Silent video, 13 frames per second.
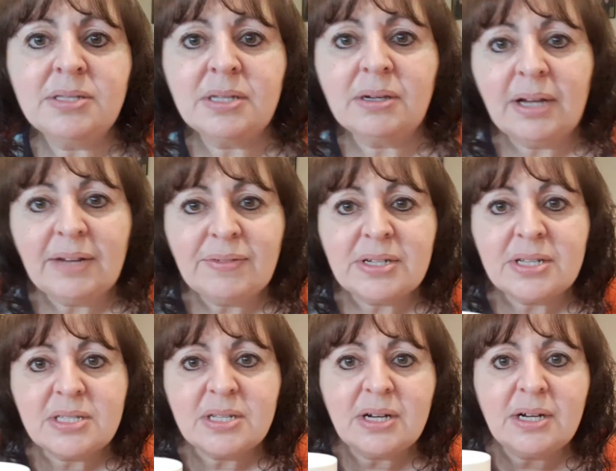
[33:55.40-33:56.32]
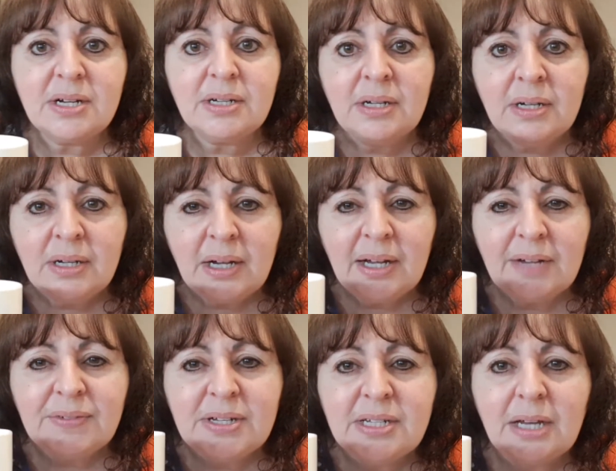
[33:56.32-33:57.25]
So I haven't decided.
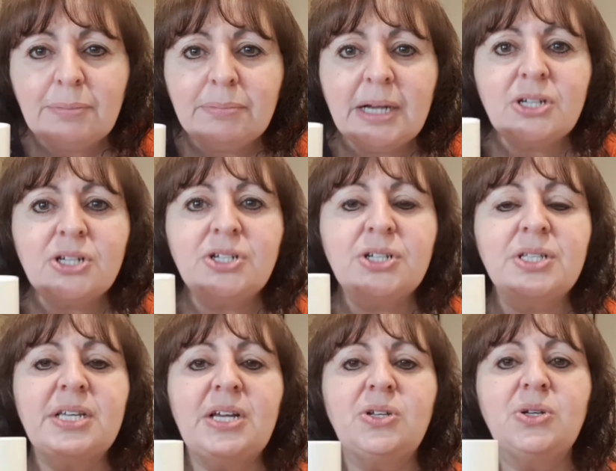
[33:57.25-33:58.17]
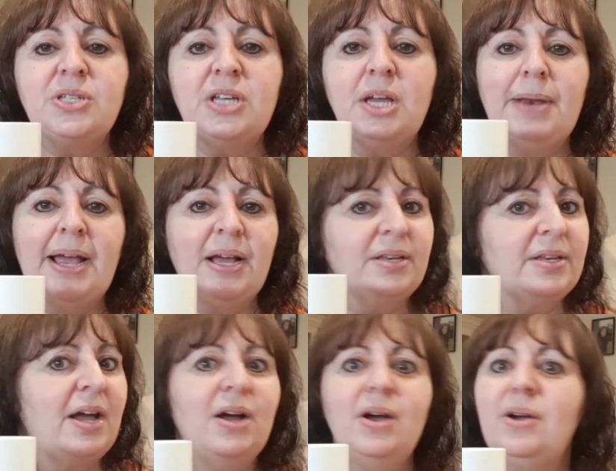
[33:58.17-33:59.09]
Haven't done much to the C2C blanket.
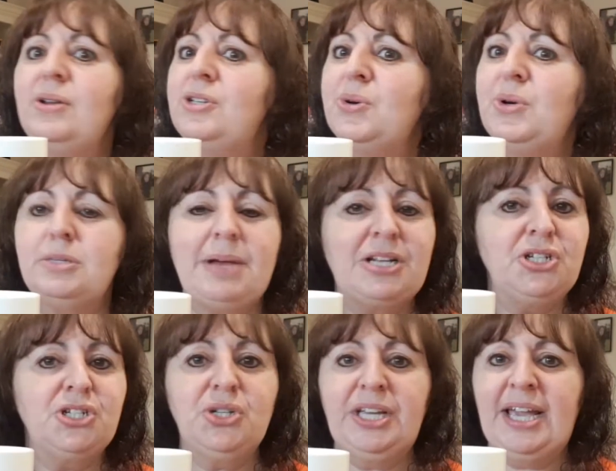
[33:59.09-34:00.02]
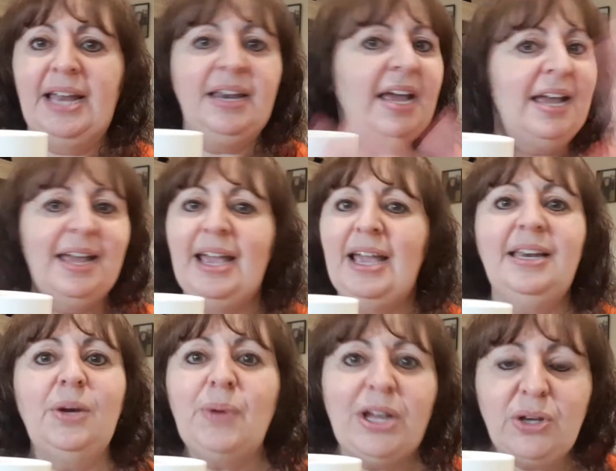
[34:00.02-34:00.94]
No, do as much as you can.
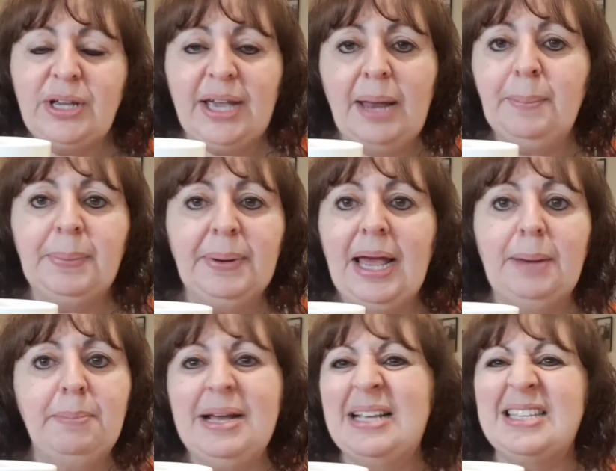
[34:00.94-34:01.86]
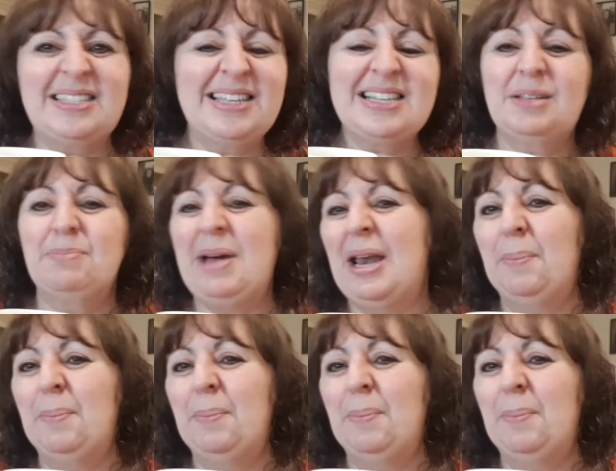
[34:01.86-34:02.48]
Anywhere you can plant mix. It doesn't matter.